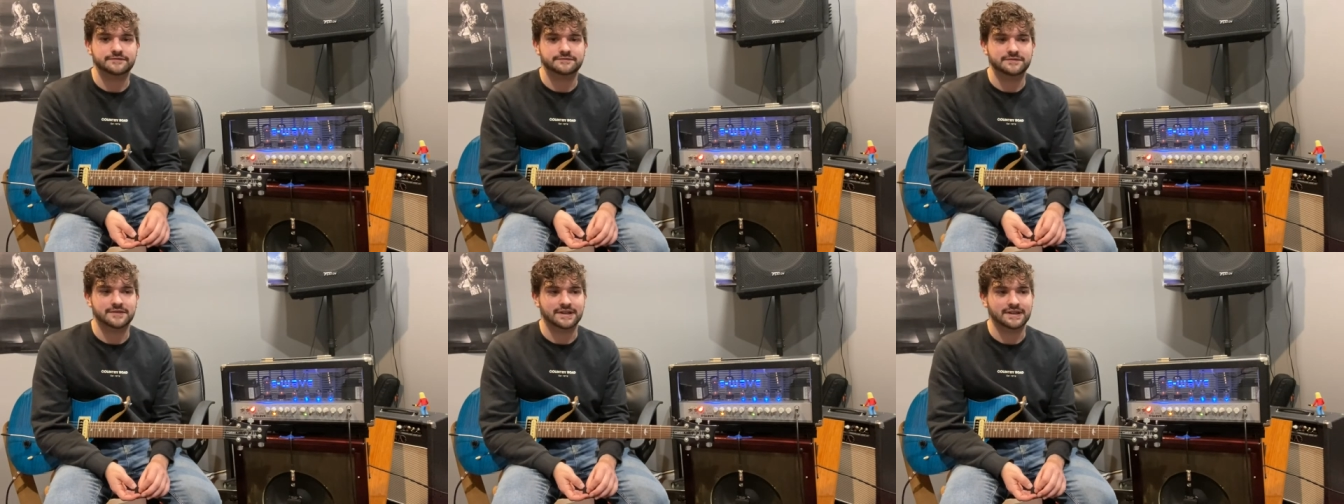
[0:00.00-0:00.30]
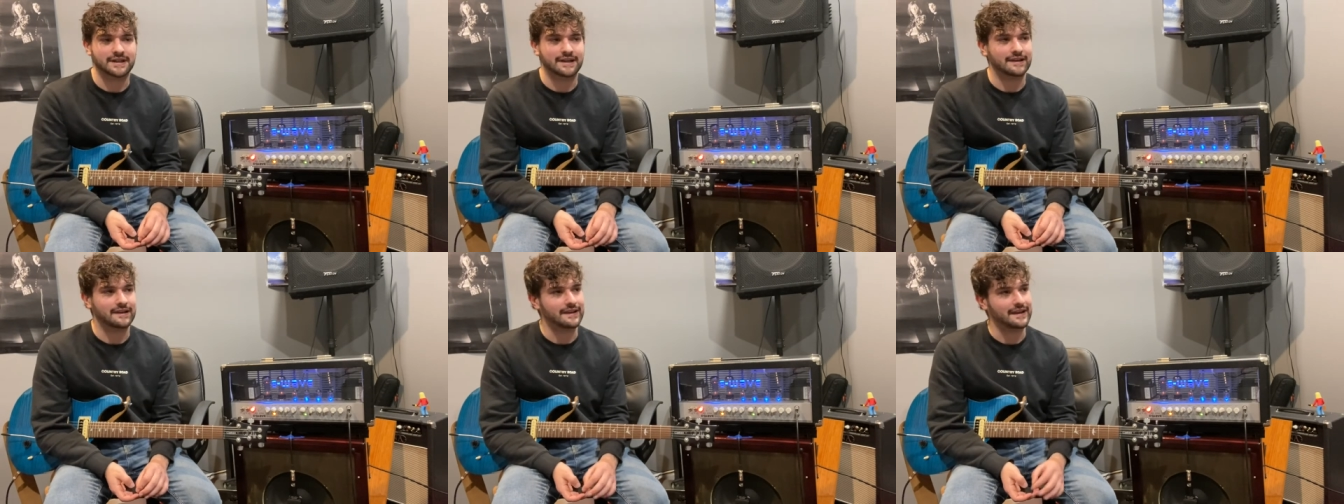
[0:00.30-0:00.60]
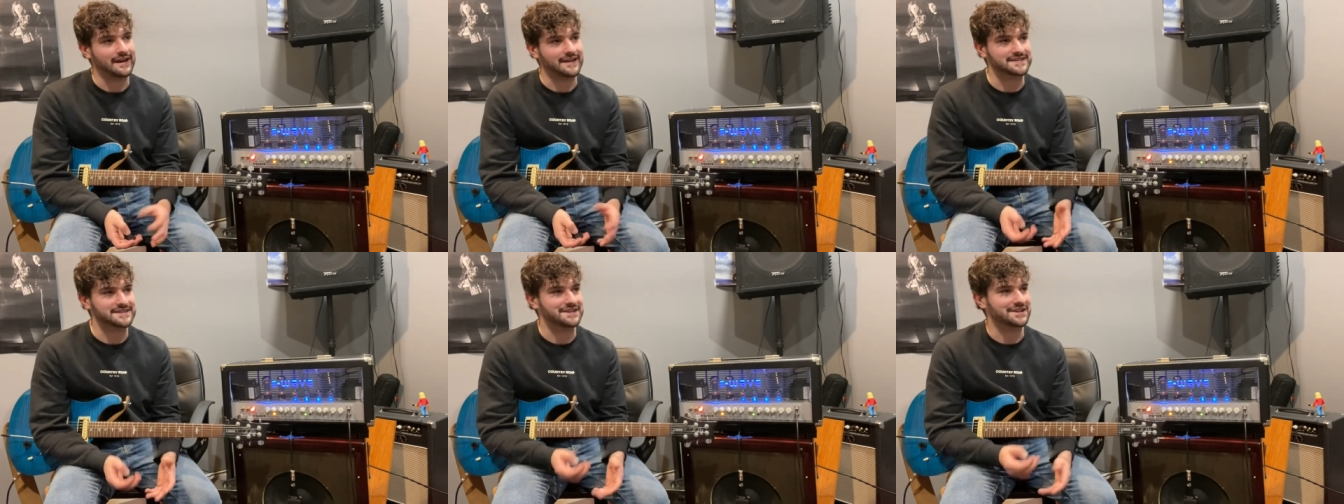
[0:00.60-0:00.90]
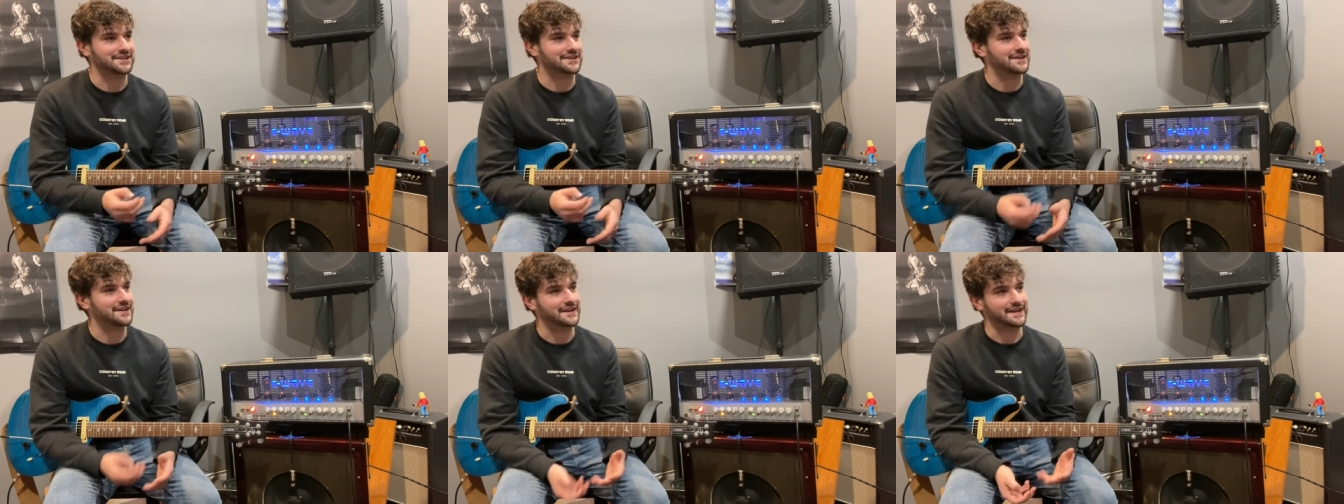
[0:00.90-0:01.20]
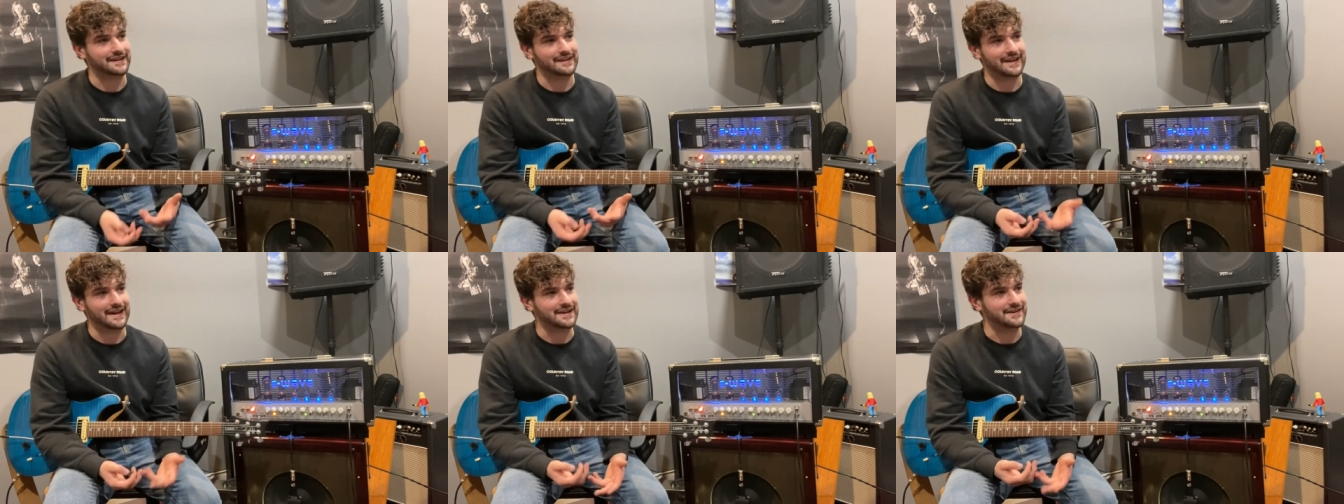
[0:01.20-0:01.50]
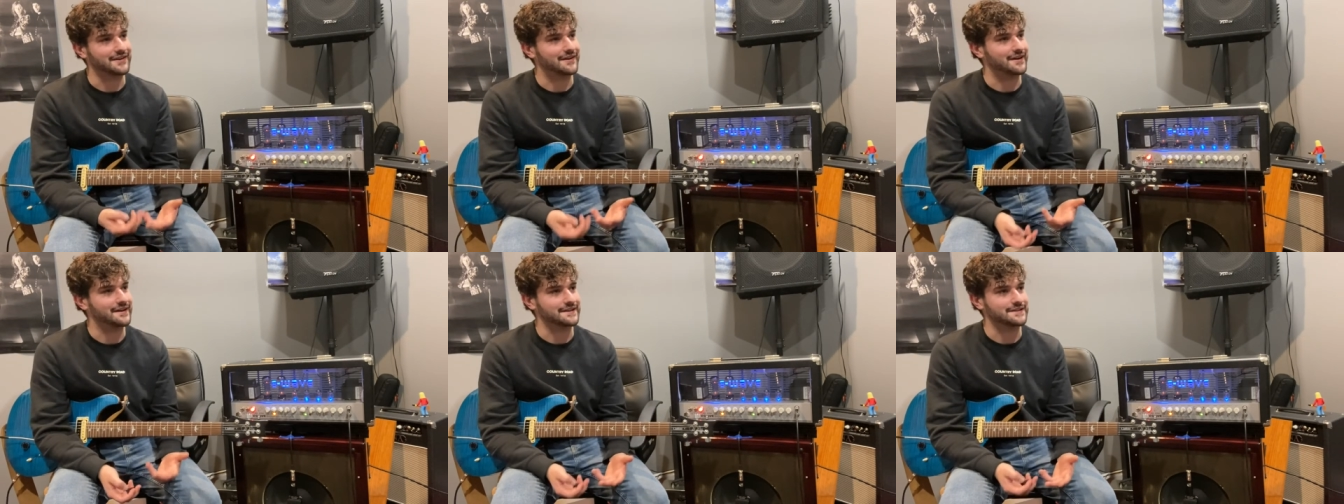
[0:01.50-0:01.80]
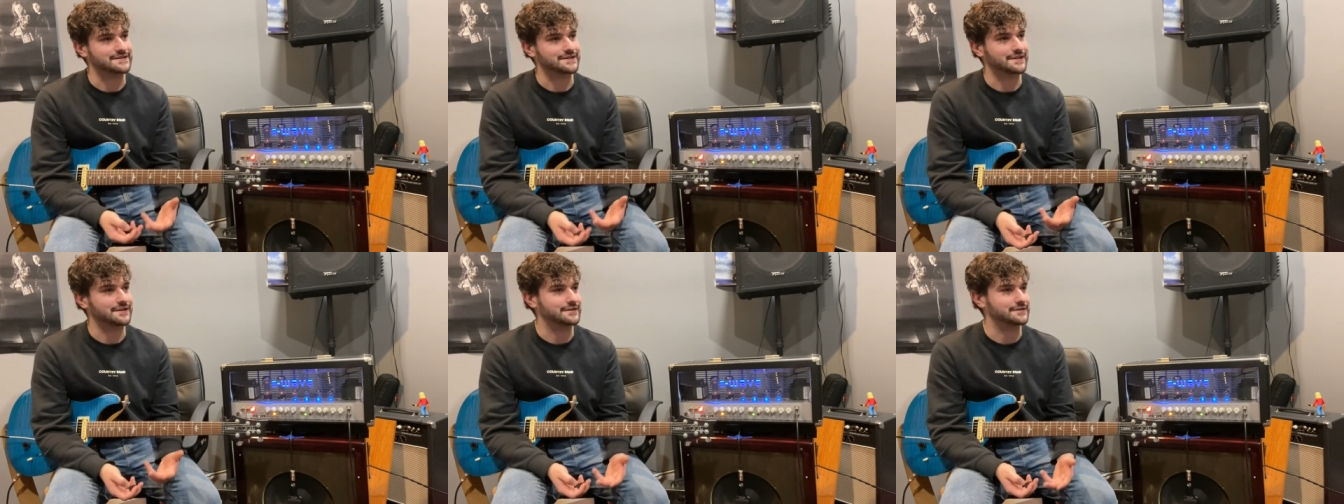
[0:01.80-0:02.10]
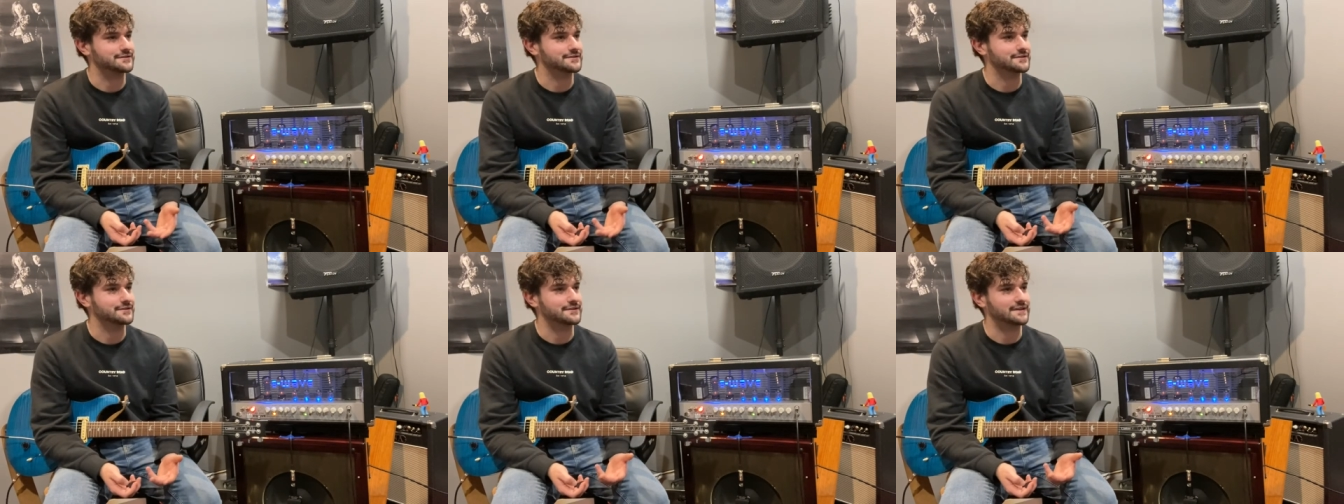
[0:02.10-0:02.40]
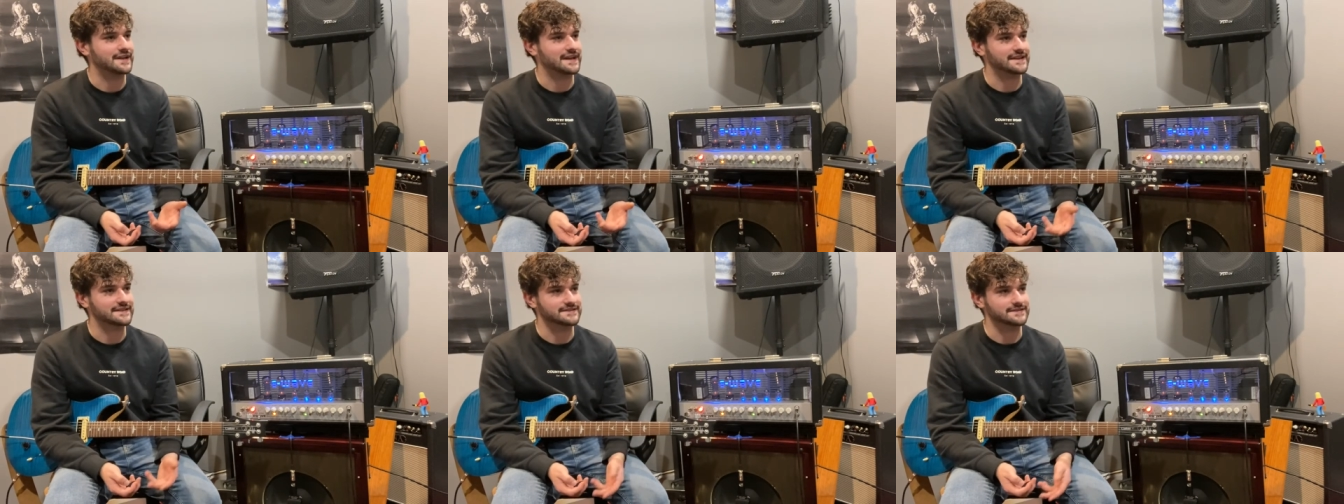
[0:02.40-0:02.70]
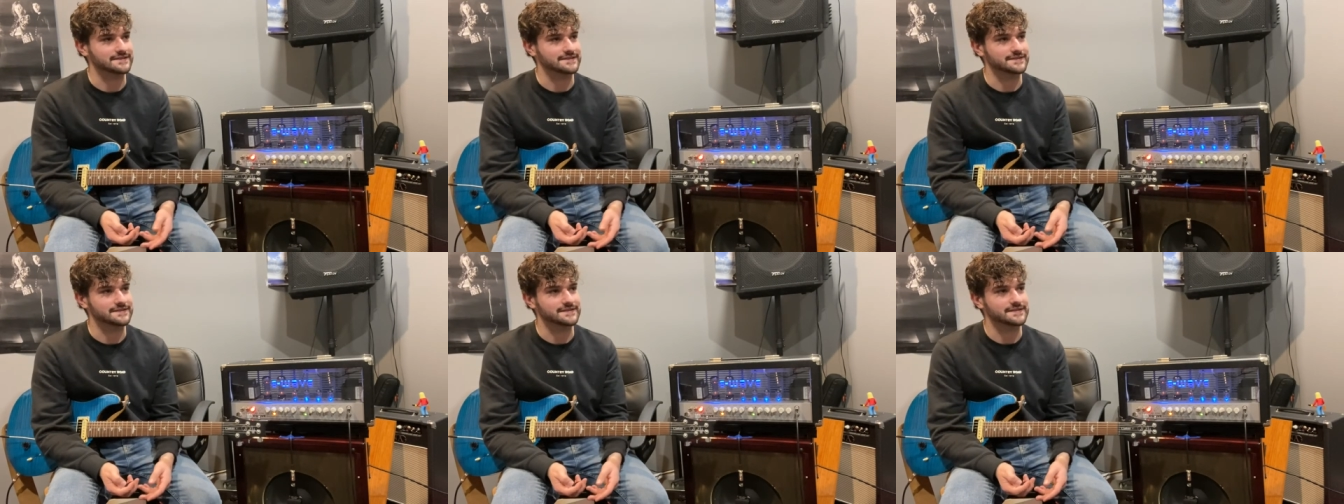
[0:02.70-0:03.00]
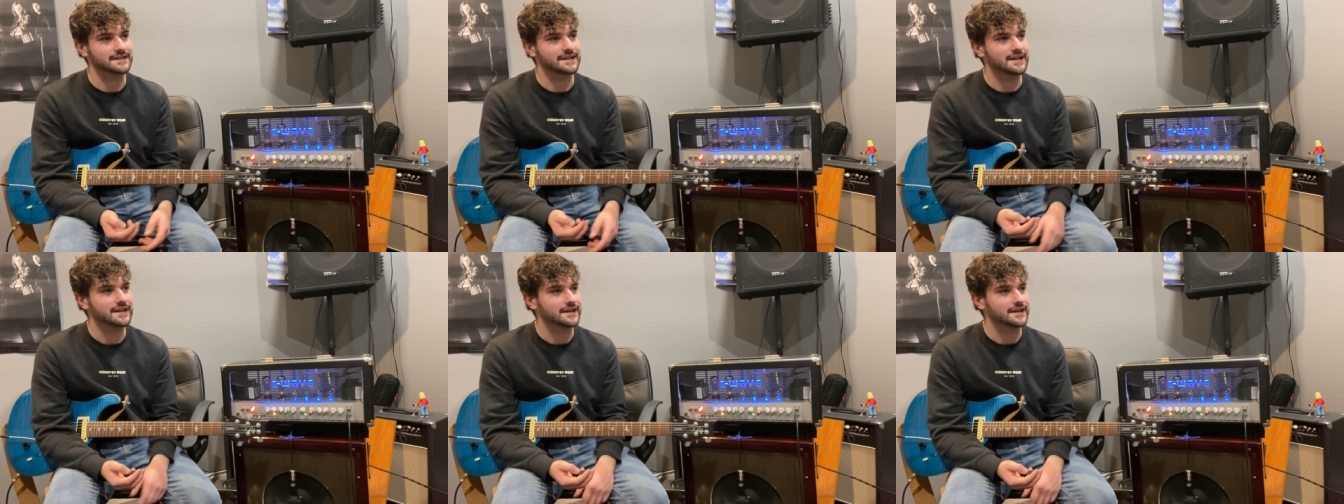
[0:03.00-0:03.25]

the classic like late 90s, early 2000s